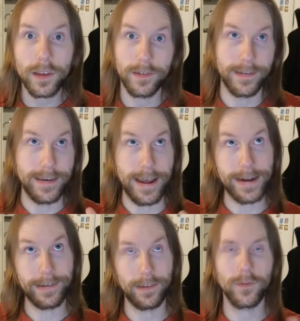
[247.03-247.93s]

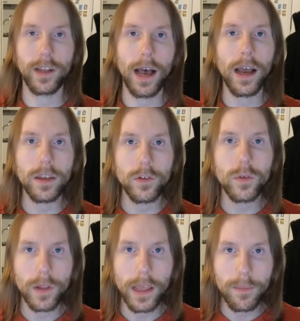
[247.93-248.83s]
of a guy as you
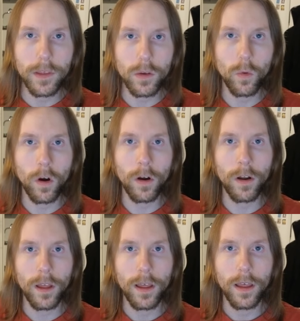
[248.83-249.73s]
claim that you are,